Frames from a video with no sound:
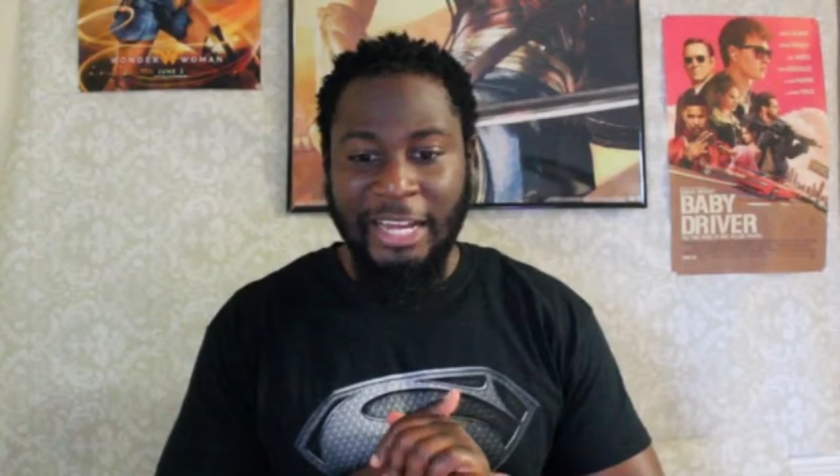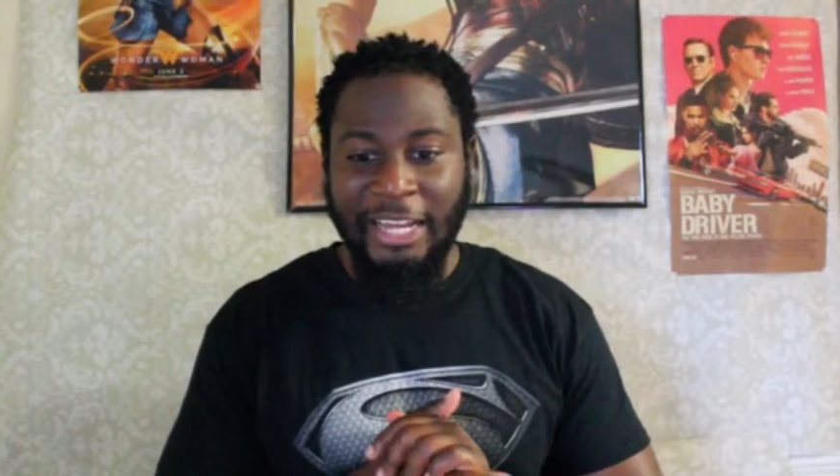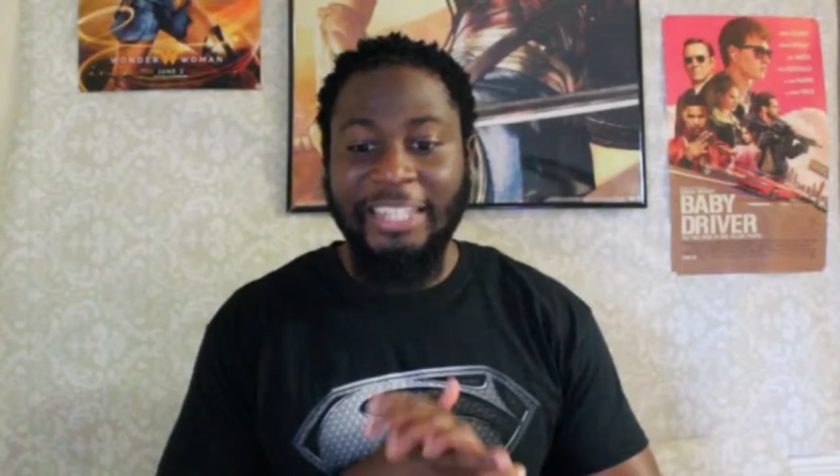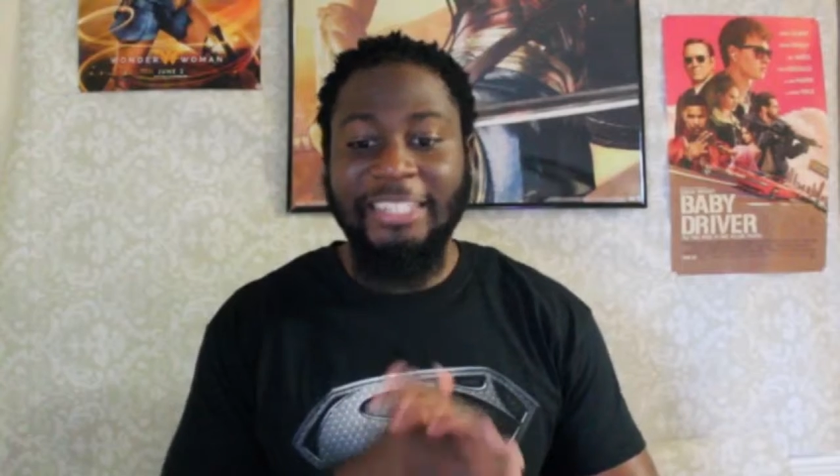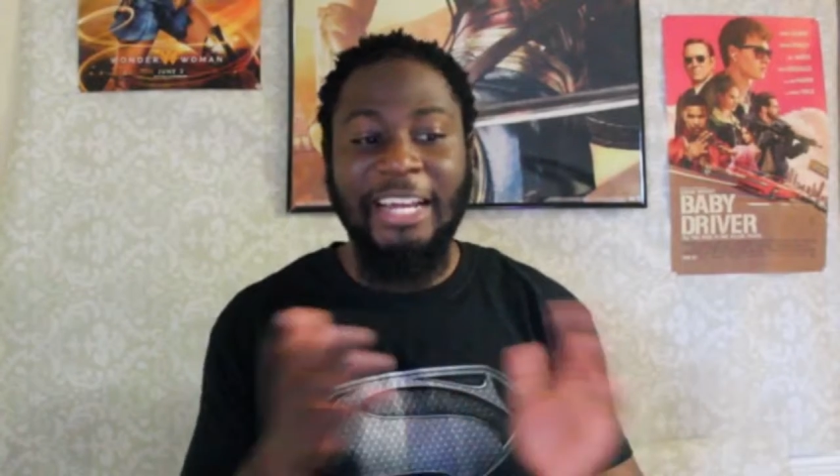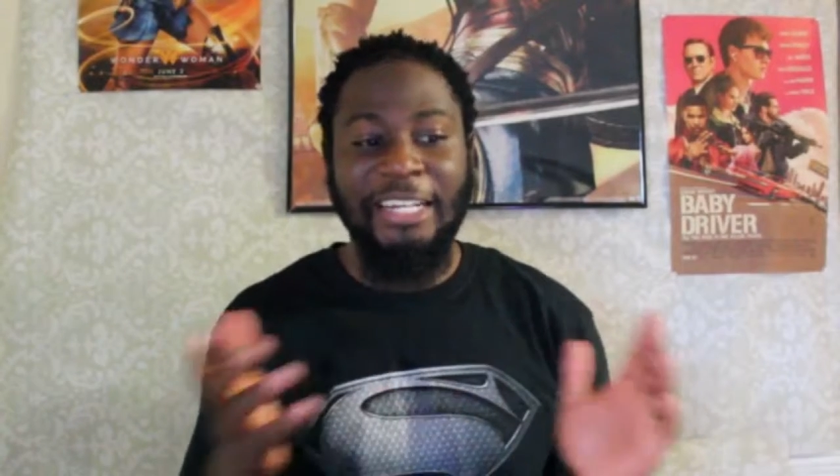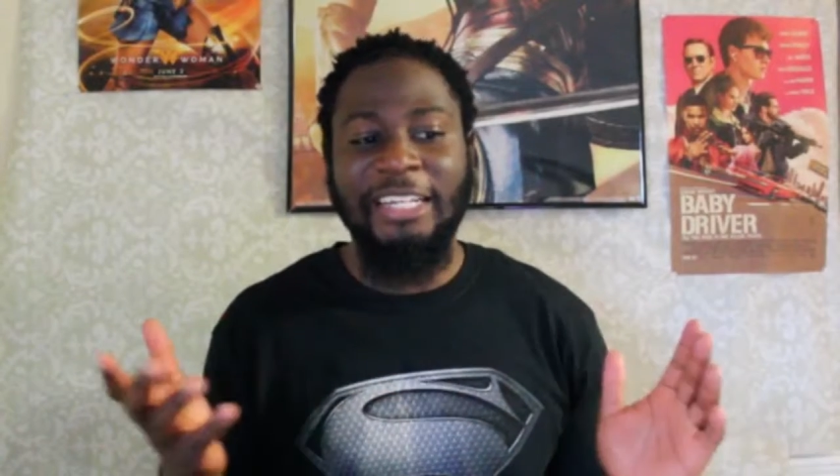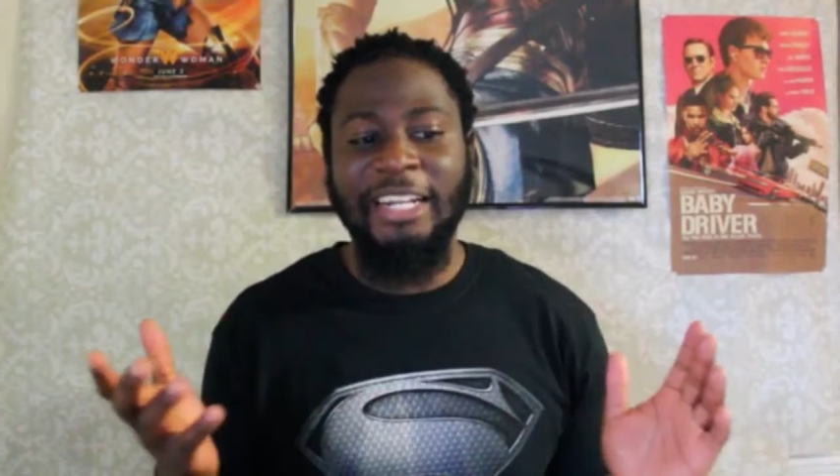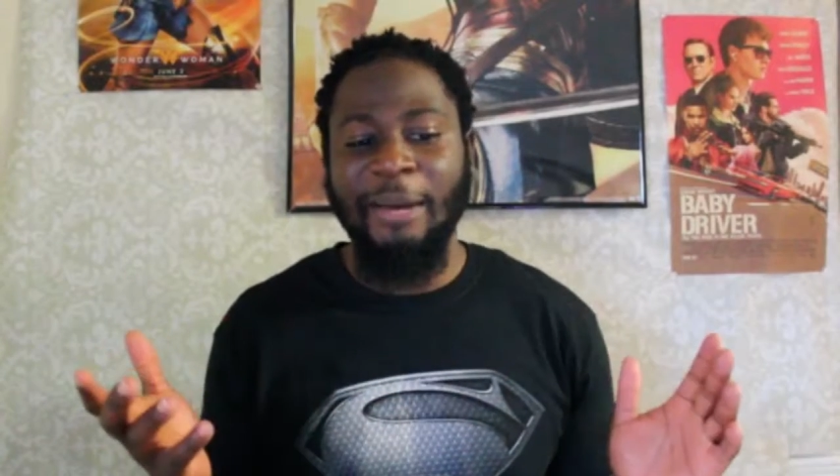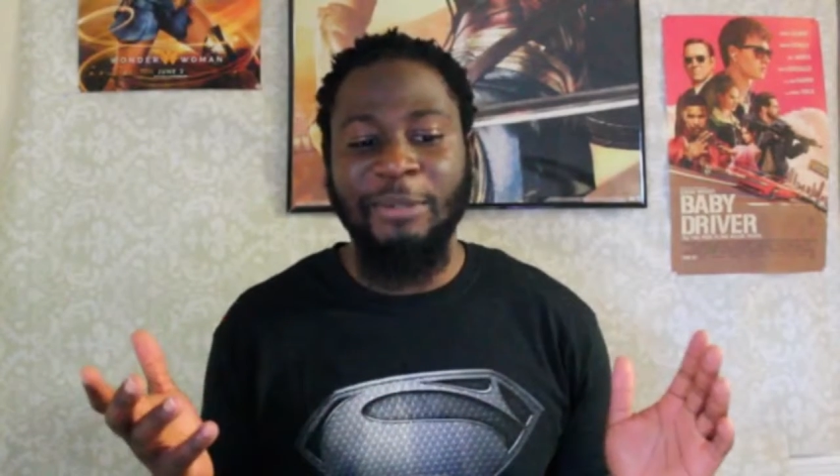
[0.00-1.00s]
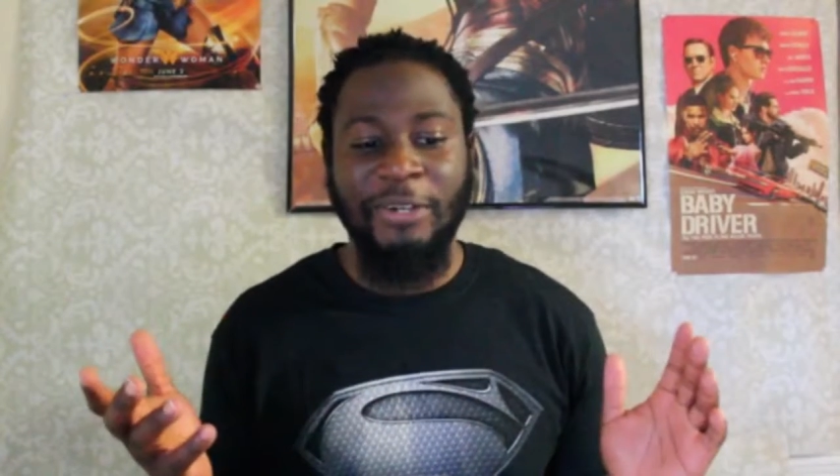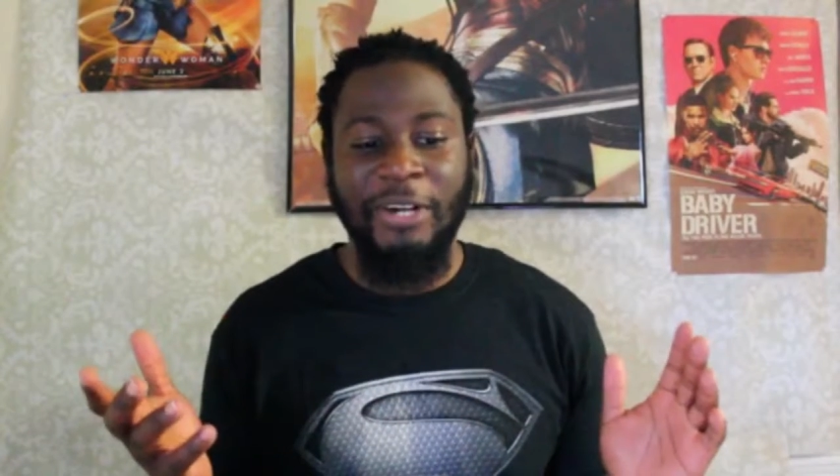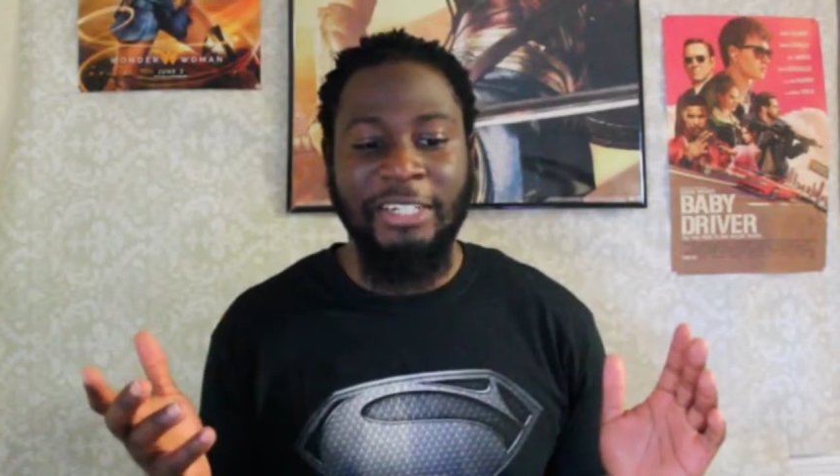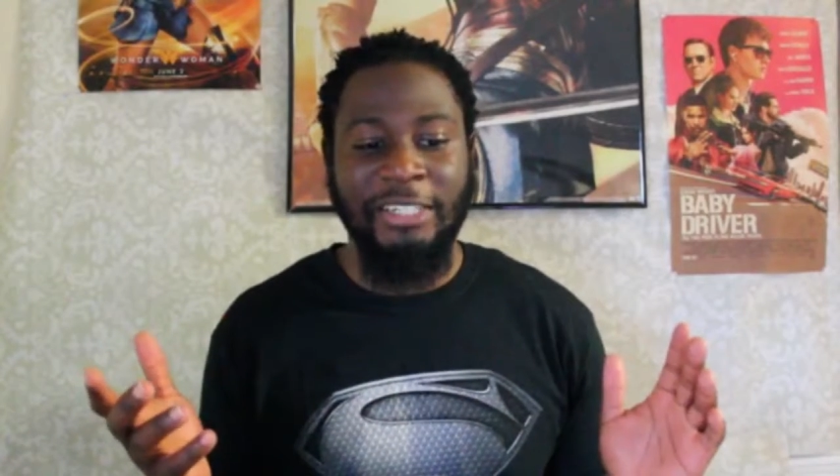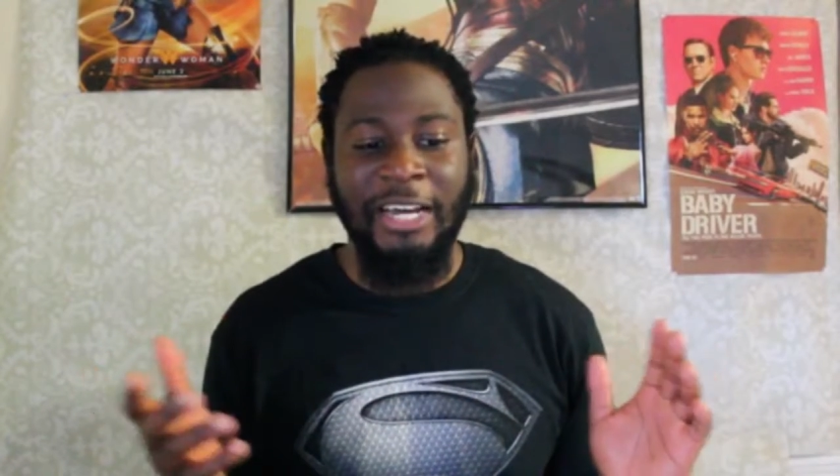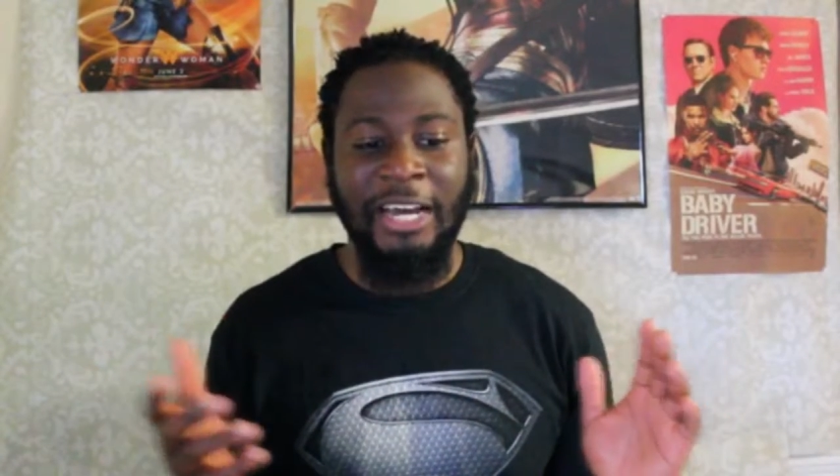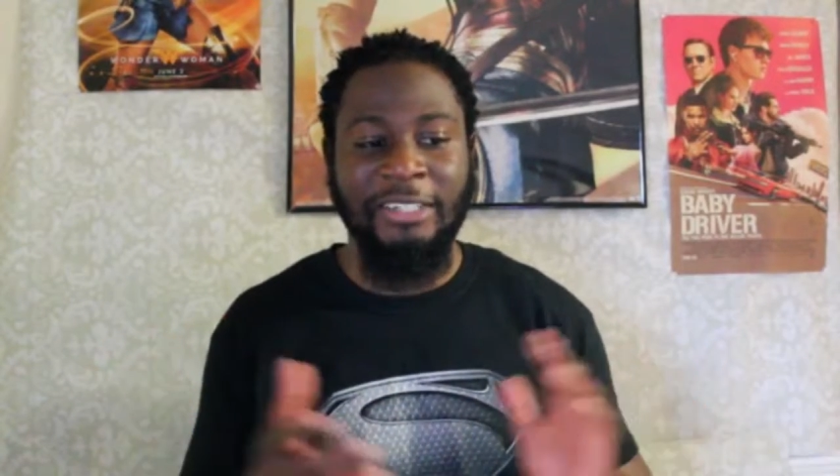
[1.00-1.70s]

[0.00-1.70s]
get into the episode actually, guys.